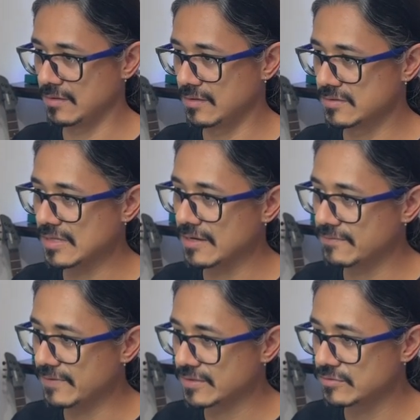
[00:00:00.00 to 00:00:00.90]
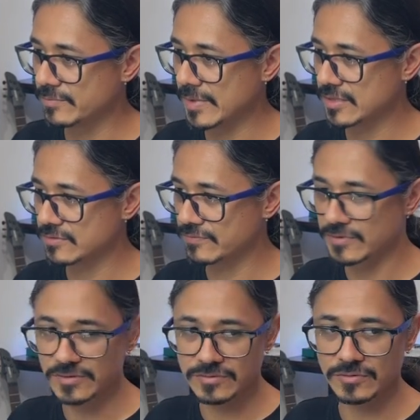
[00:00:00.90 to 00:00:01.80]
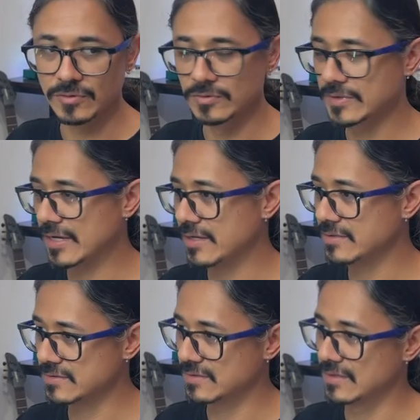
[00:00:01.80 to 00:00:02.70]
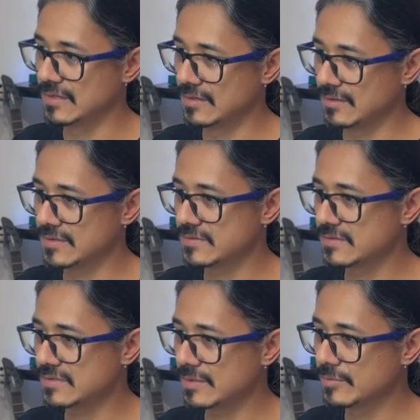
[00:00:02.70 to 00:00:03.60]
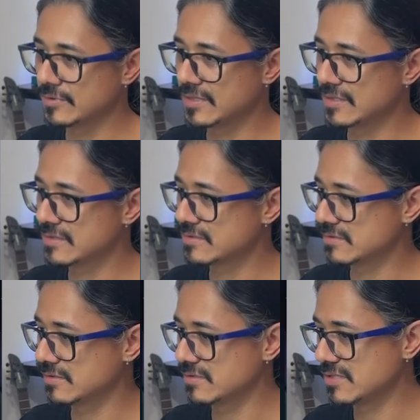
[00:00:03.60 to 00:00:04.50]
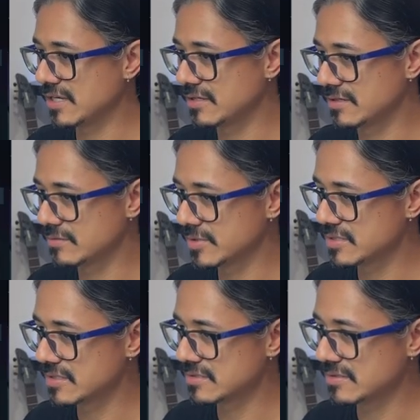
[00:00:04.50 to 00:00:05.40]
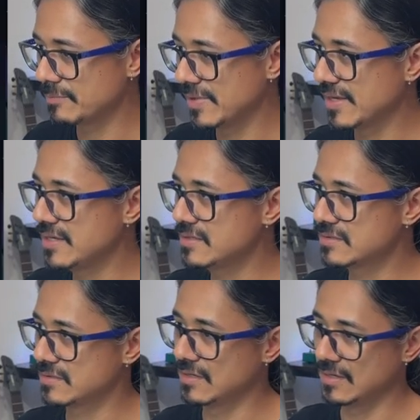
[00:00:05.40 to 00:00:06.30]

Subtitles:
Is that effect too much for your old eyes? Let's disable this shader, which is Blaze.